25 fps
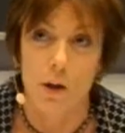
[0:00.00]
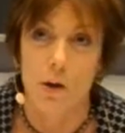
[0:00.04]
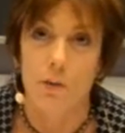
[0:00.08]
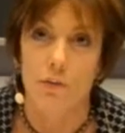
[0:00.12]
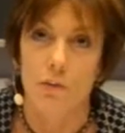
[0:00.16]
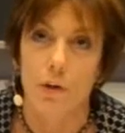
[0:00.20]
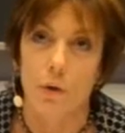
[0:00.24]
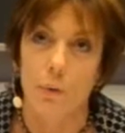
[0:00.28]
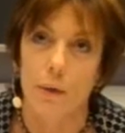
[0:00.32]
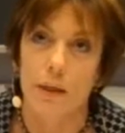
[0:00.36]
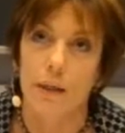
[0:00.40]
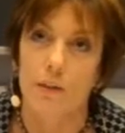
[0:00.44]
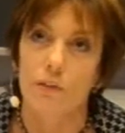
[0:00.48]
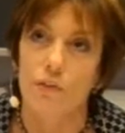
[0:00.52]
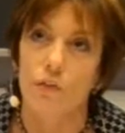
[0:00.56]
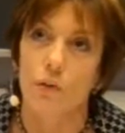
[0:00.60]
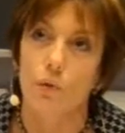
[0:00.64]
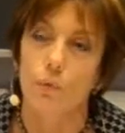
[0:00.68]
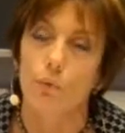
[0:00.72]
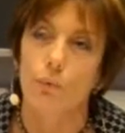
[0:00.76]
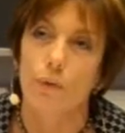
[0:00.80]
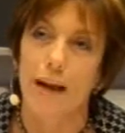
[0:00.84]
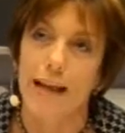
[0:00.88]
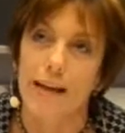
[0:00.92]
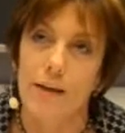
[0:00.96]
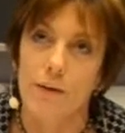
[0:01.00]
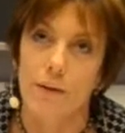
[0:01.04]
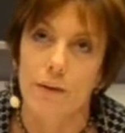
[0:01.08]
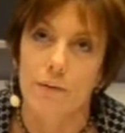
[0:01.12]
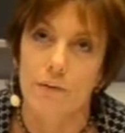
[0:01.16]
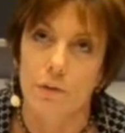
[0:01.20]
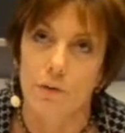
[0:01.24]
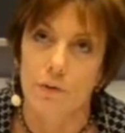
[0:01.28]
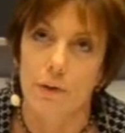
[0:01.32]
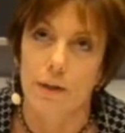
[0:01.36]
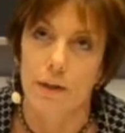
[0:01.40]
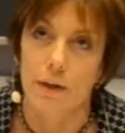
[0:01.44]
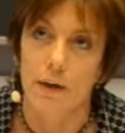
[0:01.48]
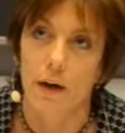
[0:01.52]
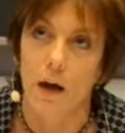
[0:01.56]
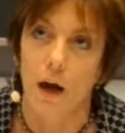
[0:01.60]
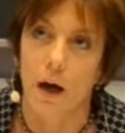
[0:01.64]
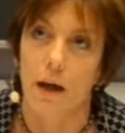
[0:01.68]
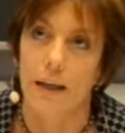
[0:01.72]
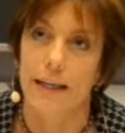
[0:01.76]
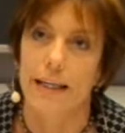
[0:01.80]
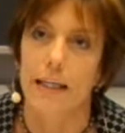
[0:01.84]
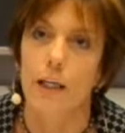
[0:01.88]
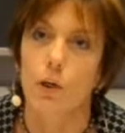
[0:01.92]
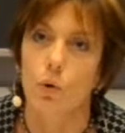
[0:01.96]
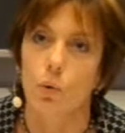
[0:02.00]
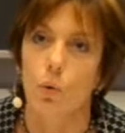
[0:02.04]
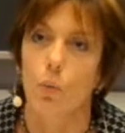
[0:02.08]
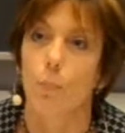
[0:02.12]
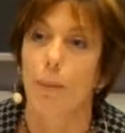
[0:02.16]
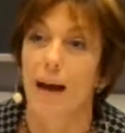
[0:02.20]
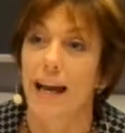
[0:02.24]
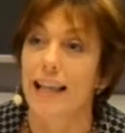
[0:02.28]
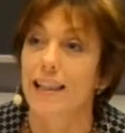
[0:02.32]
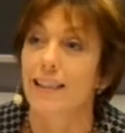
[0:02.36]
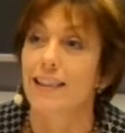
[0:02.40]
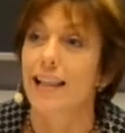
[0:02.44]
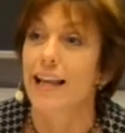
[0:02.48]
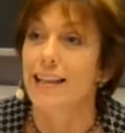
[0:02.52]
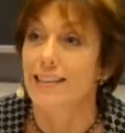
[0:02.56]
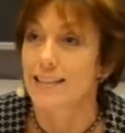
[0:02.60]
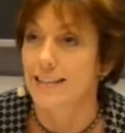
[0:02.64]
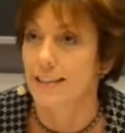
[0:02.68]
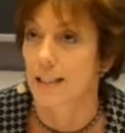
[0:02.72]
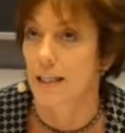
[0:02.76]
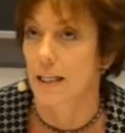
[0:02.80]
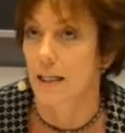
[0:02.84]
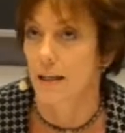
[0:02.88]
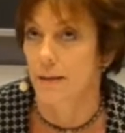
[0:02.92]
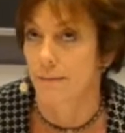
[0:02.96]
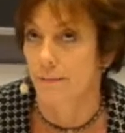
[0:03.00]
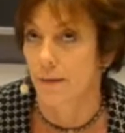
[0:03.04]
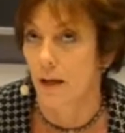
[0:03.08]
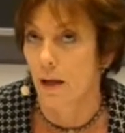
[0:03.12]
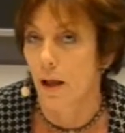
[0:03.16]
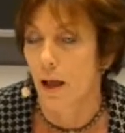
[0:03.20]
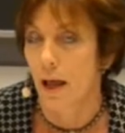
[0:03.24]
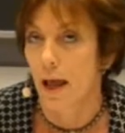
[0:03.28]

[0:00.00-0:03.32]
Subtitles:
So it is the rendering unequal by lessening.